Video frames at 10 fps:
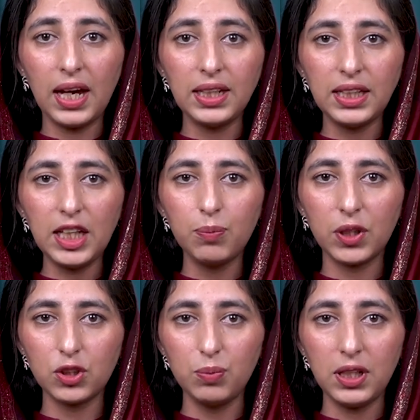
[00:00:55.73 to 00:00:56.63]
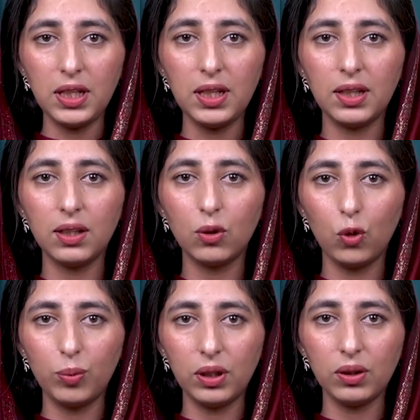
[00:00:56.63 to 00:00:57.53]
and keep Kashmiri in the
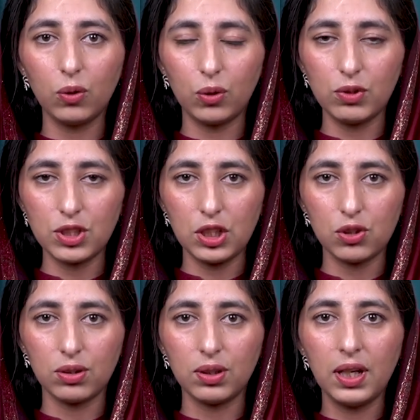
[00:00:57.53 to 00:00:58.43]
global conversation